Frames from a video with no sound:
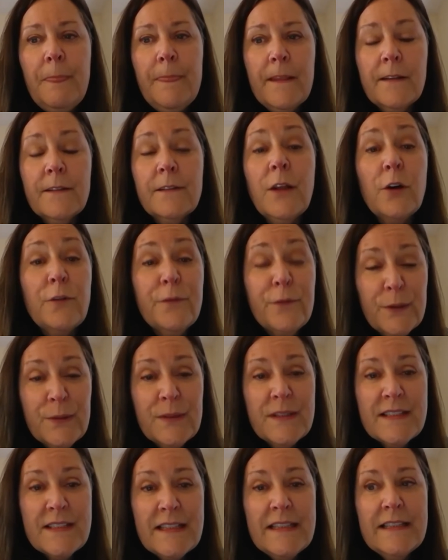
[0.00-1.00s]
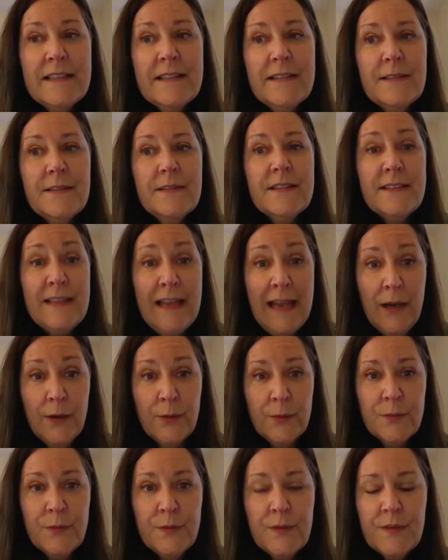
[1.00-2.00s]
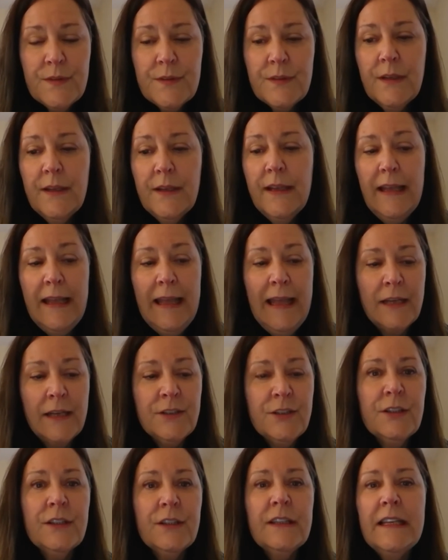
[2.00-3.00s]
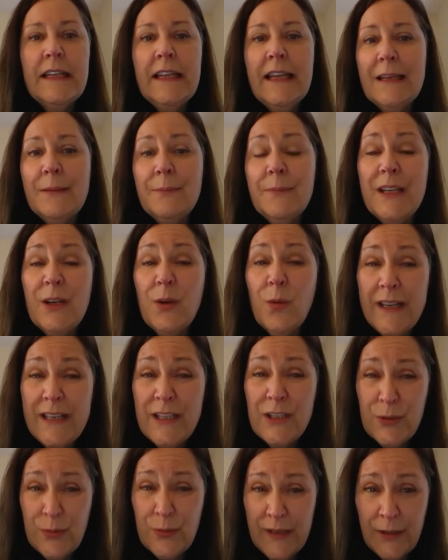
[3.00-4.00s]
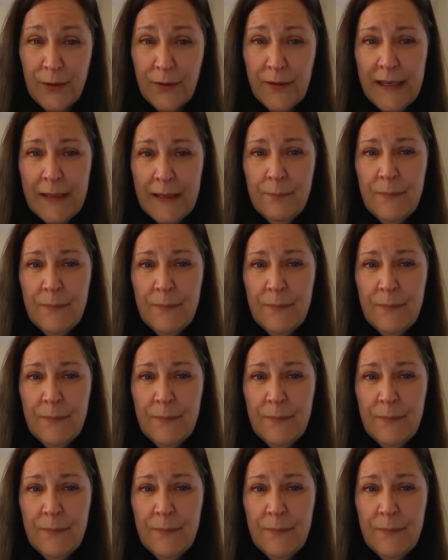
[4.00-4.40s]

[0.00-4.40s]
low frequency sounds actually can be quite triggering